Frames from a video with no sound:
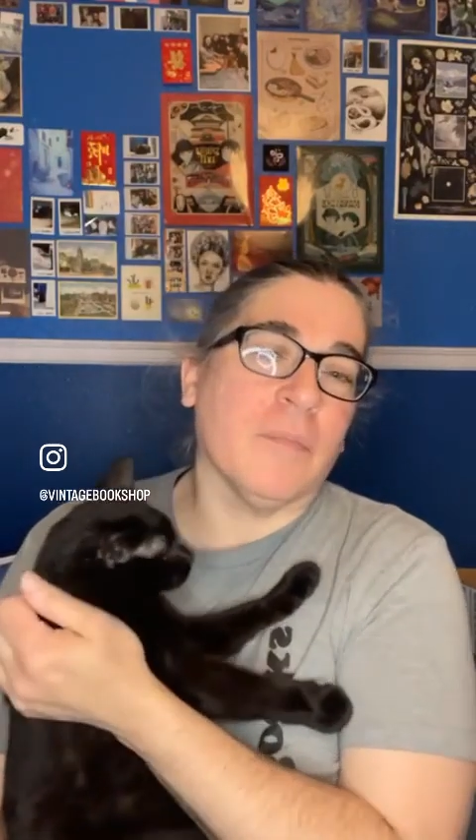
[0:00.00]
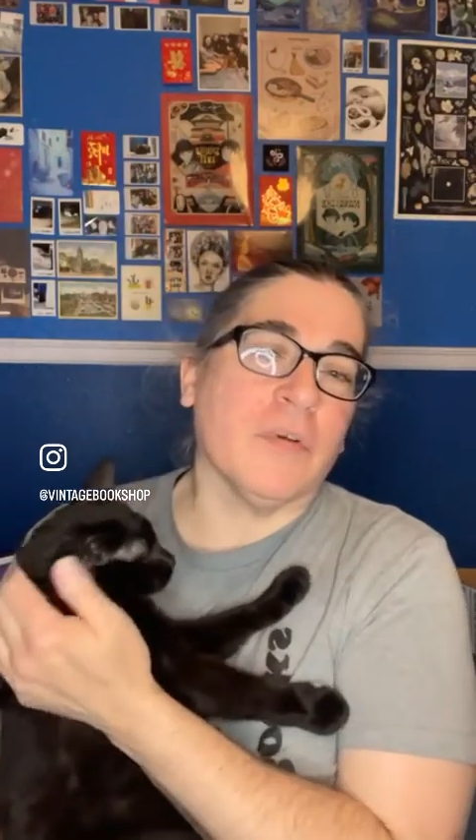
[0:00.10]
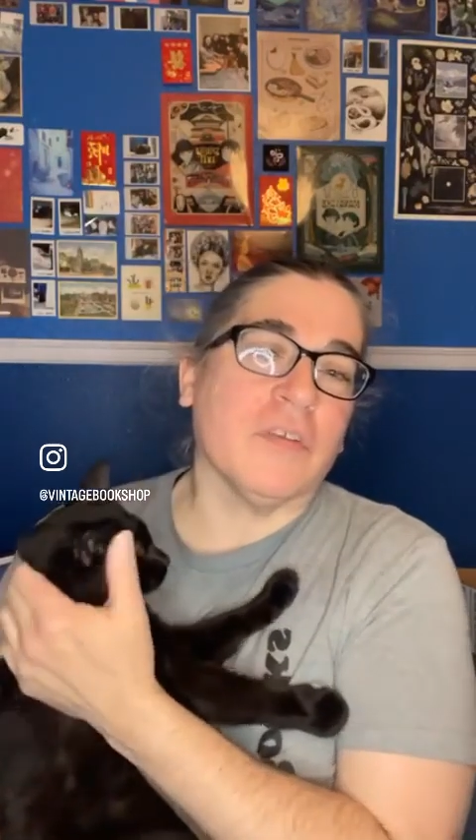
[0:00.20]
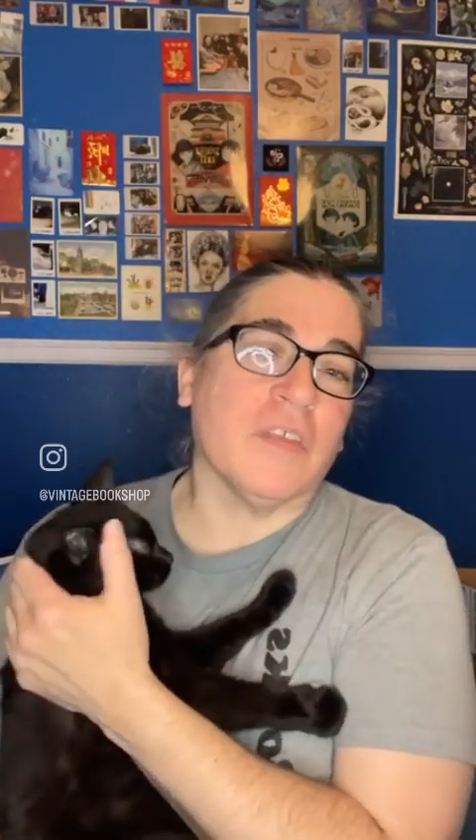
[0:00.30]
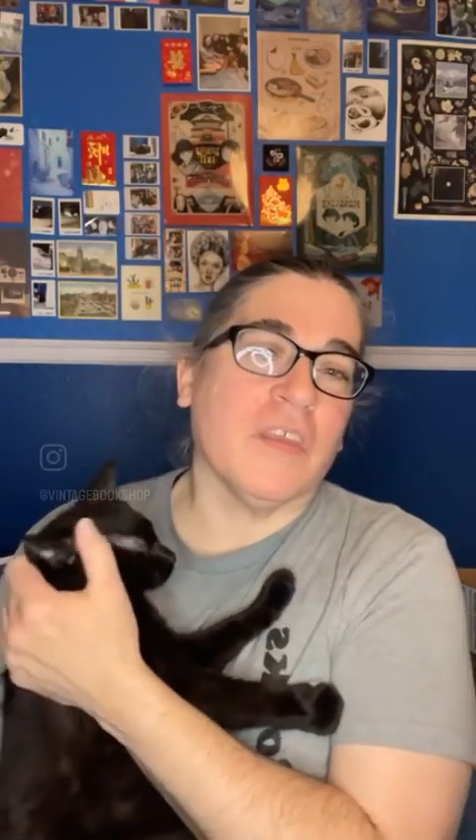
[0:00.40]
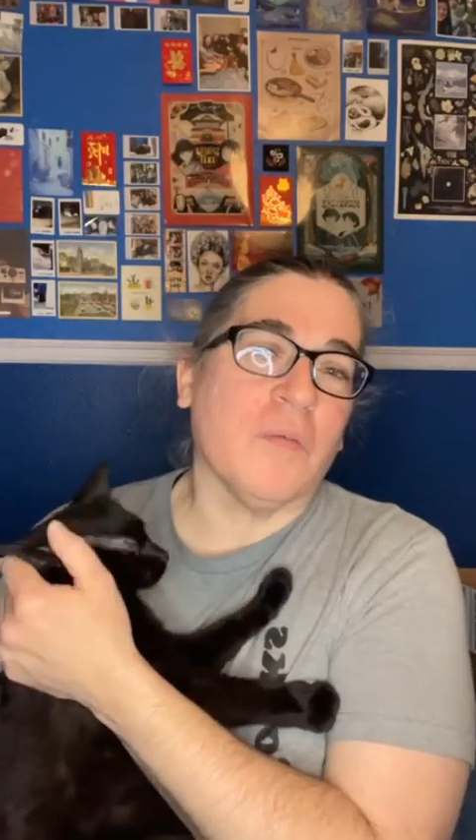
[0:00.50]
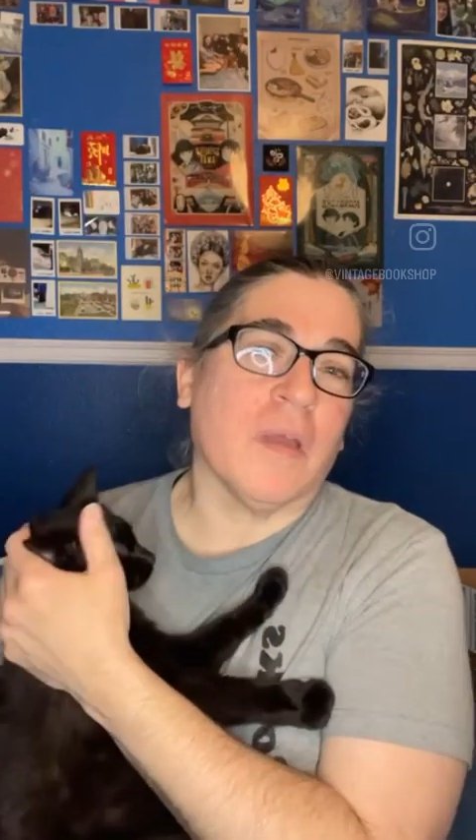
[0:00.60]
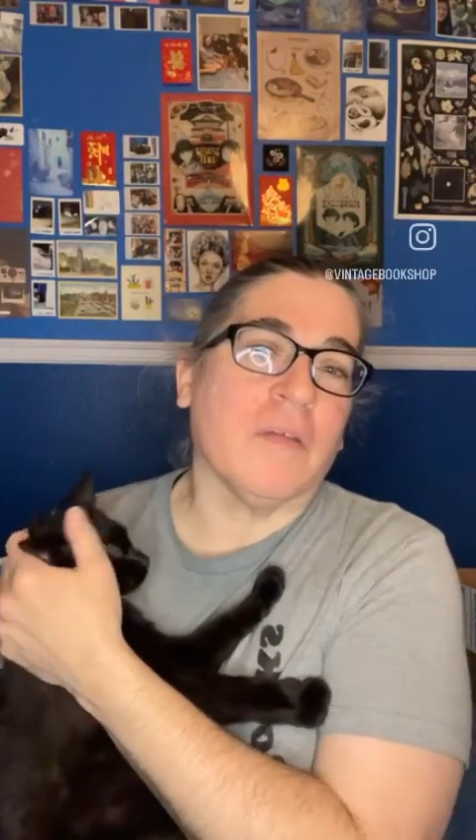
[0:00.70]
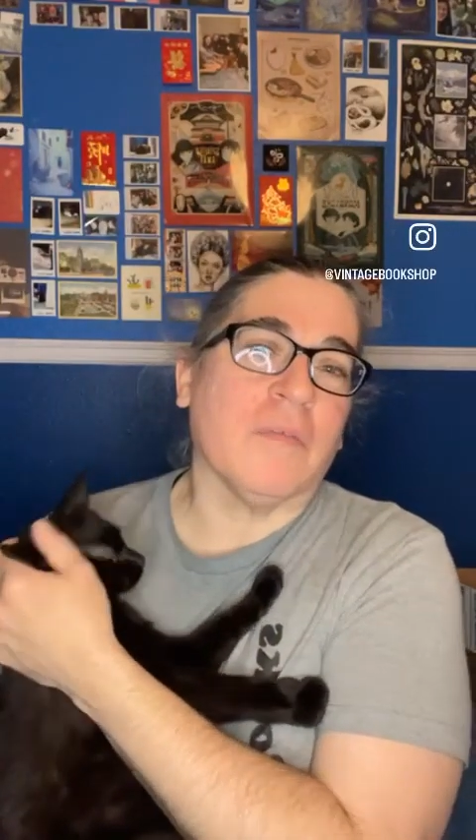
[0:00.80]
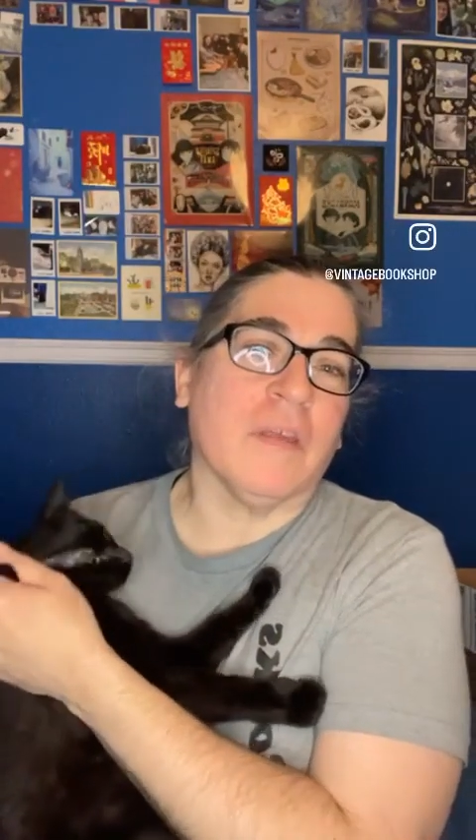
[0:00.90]
books that you
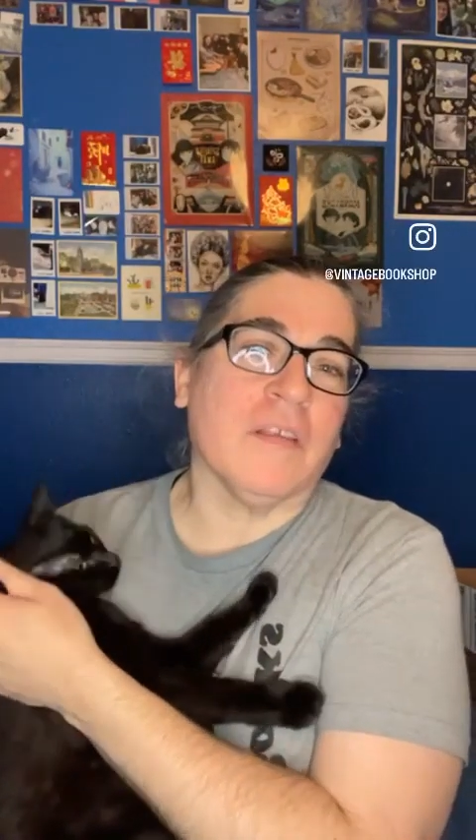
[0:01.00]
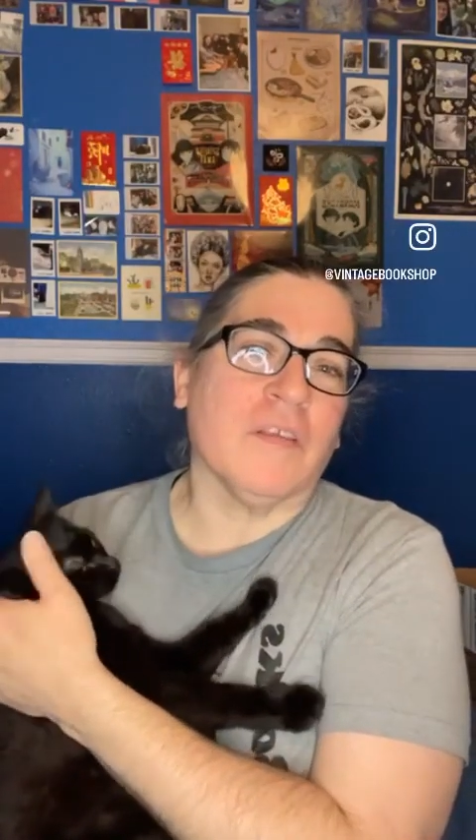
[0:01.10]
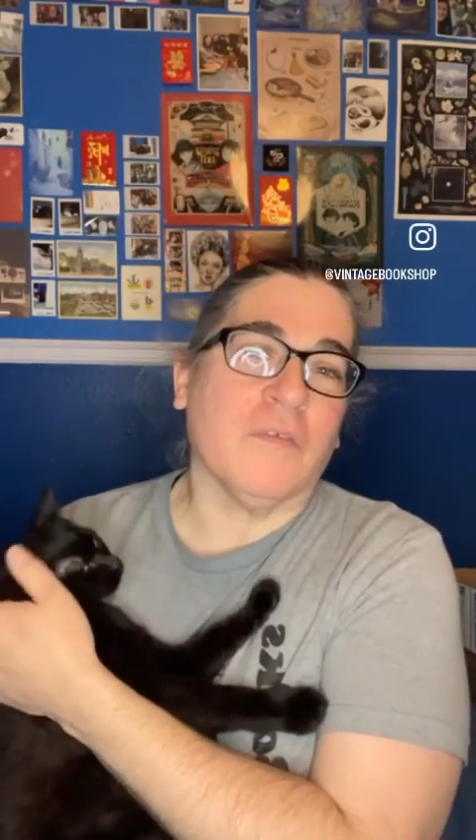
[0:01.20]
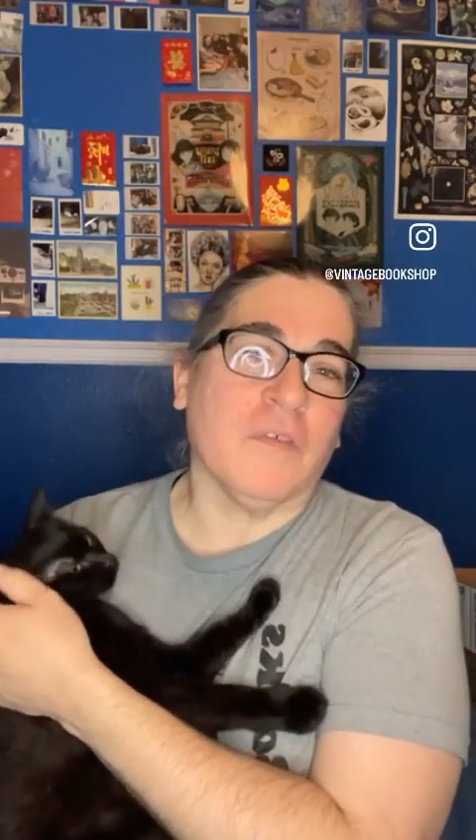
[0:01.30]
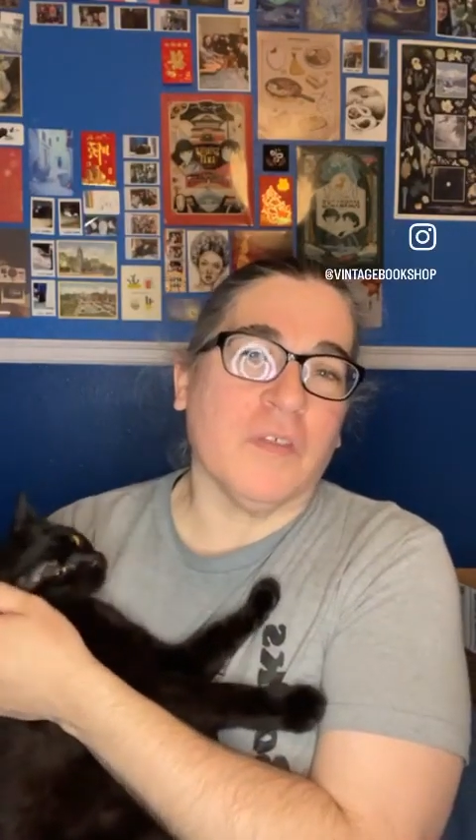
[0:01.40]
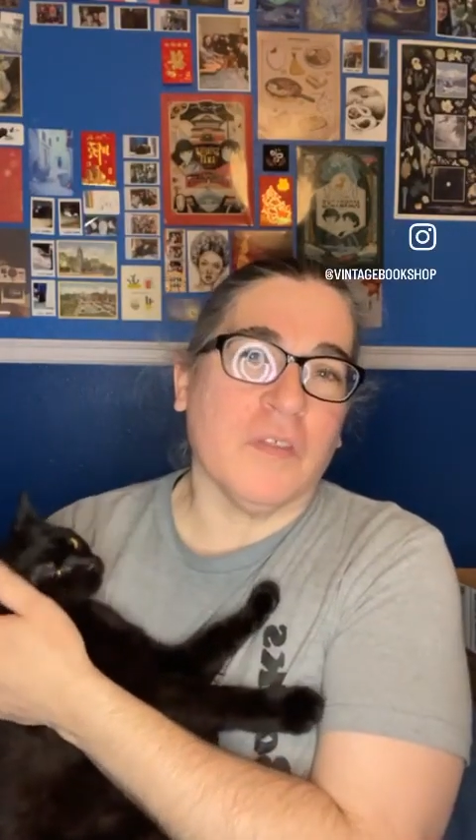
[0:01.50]
might read to fill